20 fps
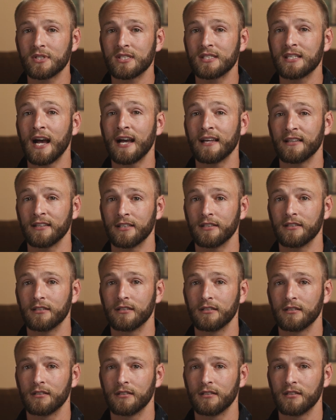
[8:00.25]
silent.
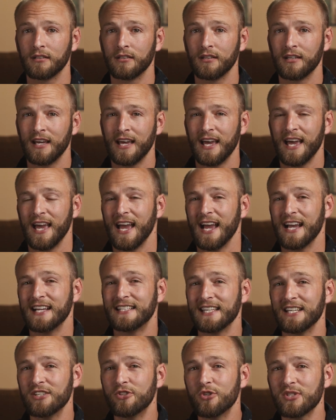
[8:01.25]

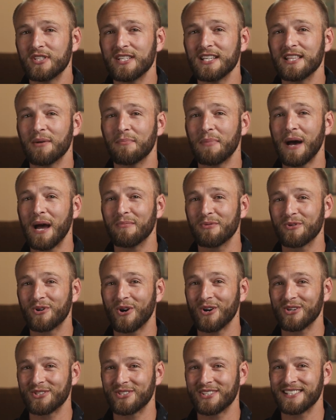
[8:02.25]
It's interesting, the Bible
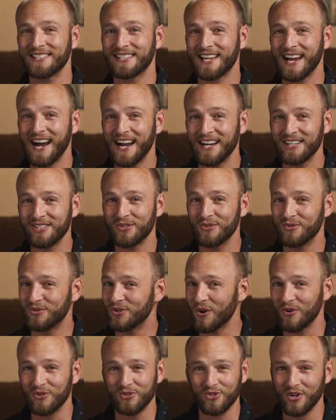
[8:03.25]
calls these guys who
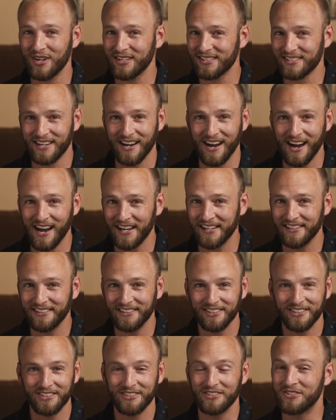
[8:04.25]
don't trust God,
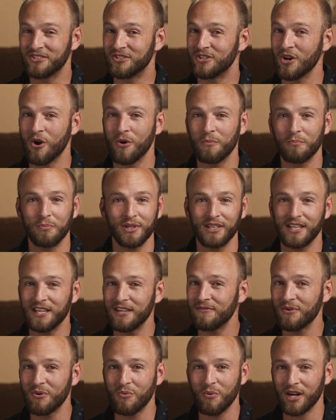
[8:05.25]
don't
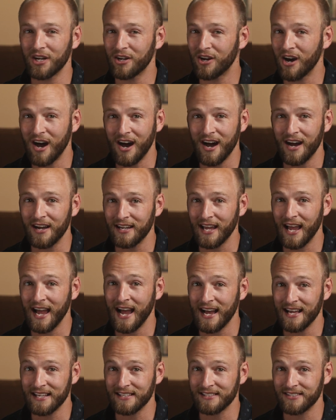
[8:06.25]
believe in what God
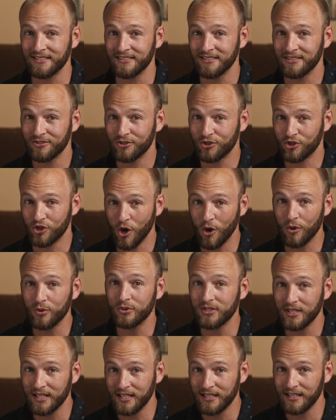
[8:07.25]
has
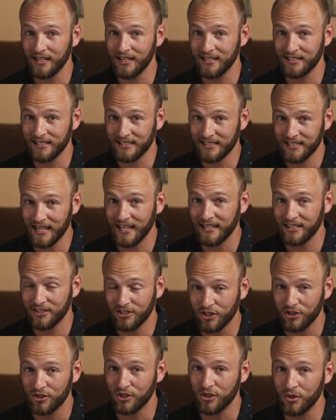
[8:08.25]
chosen and decided
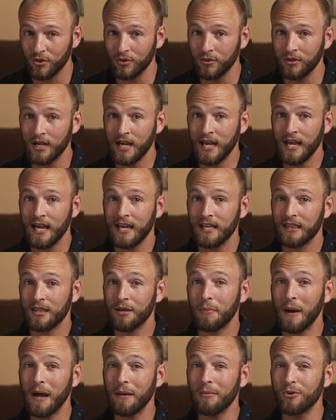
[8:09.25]
to do, the
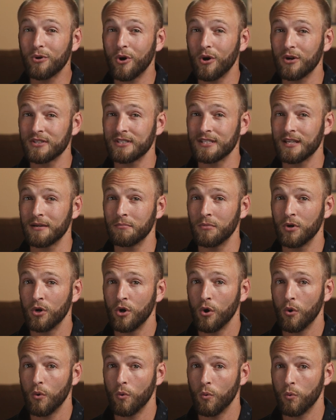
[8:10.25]
Bible calls them
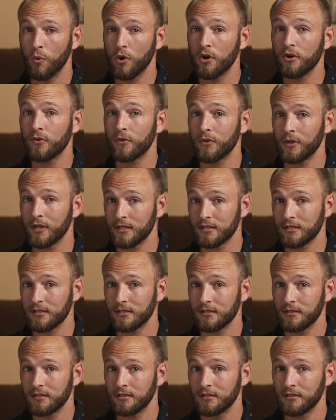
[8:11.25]

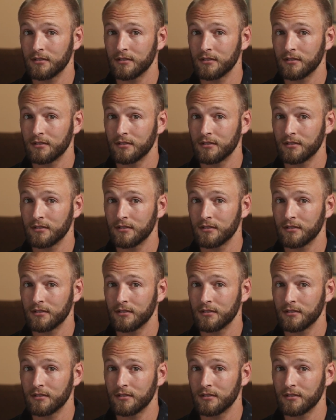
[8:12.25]
worthless.